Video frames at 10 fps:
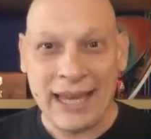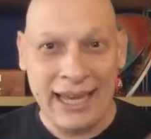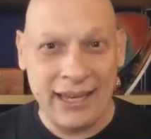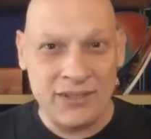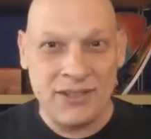
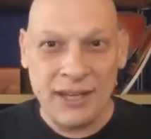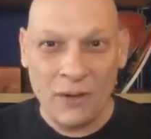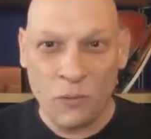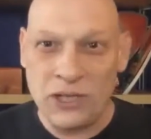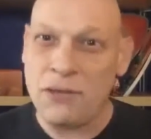is
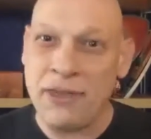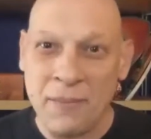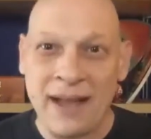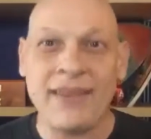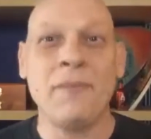when you think
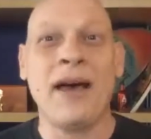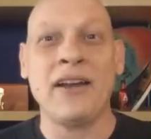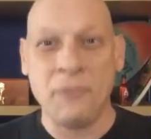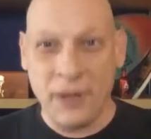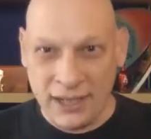about the
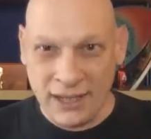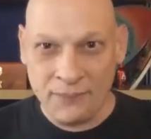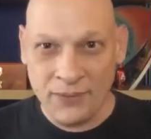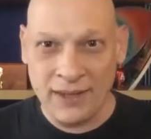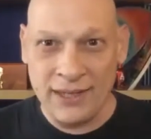amount of money
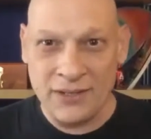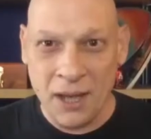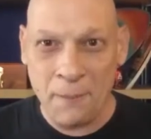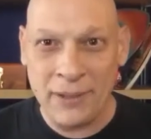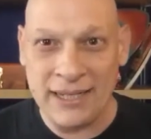that these
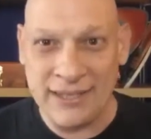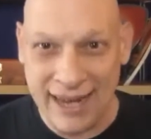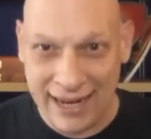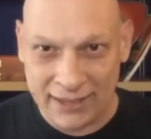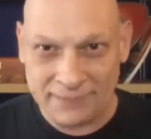companies
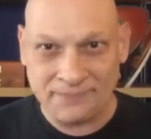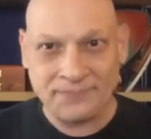take